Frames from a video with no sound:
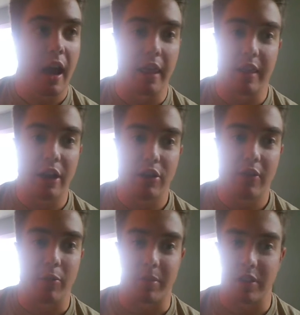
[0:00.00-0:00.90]
And now you
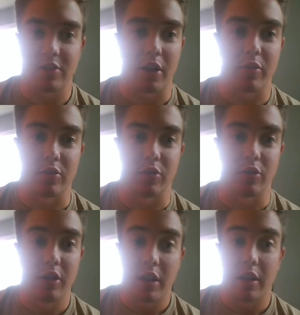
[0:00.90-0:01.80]
have a police
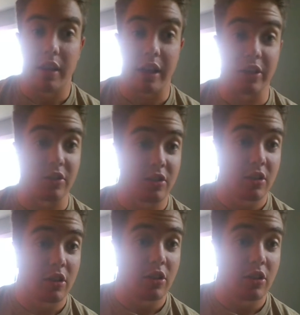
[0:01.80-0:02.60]
officer that is